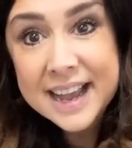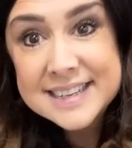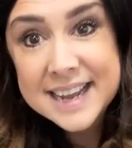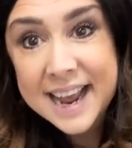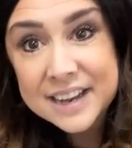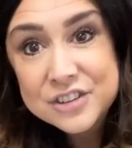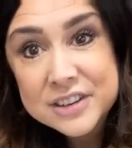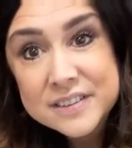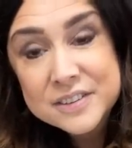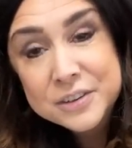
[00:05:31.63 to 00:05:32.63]

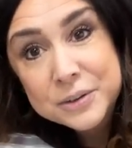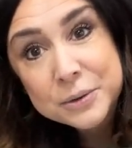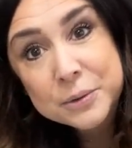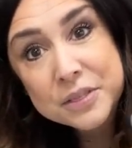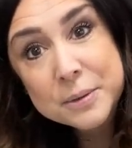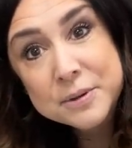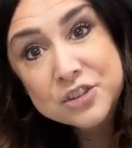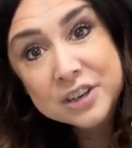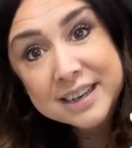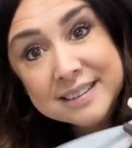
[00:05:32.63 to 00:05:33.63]
attaches to the
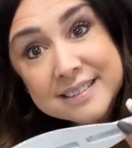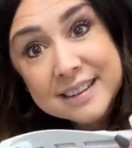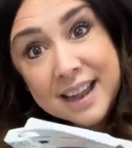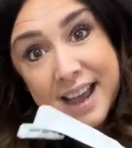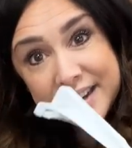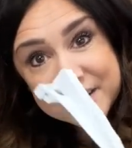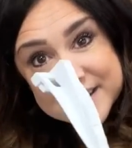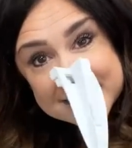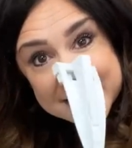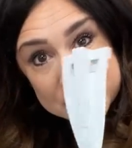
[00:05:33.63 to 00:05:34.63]
machine slide-on
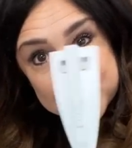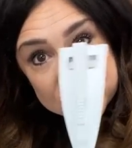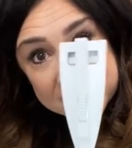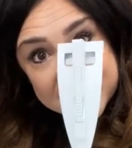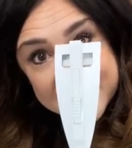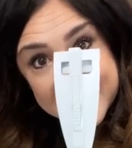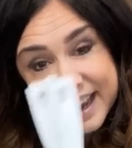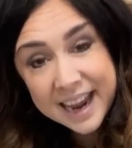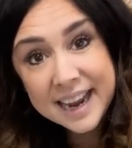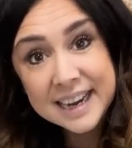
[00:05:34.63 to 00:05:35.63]
table,
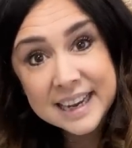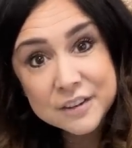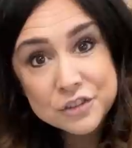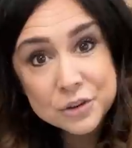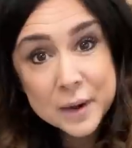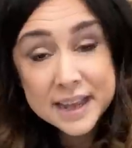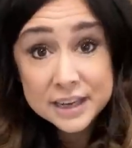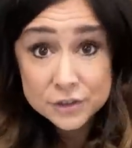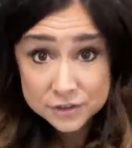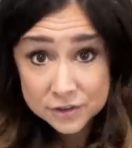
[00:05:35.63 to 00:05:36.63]
and it gives you an
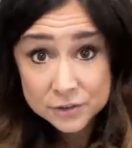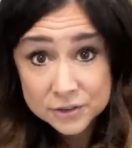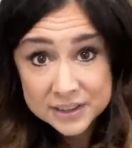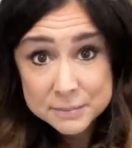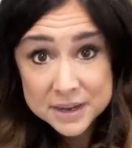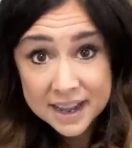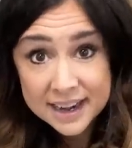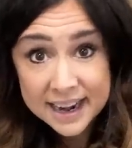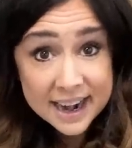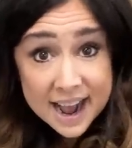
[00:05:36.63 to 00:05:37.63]
external seam guide,
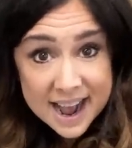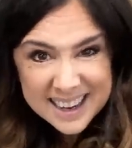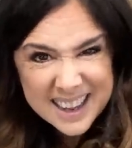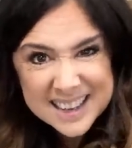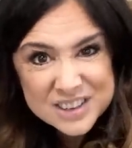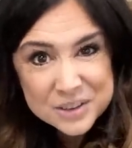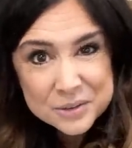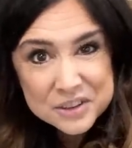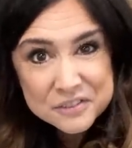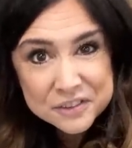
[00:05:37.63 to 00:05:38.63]
and I like to
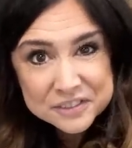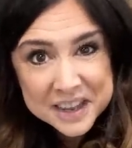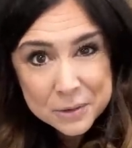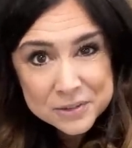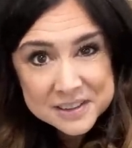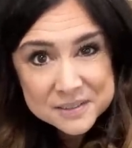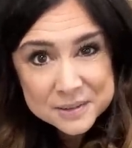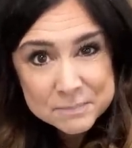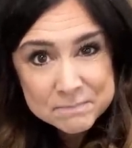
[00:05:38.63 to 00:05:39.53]
use it for flounces.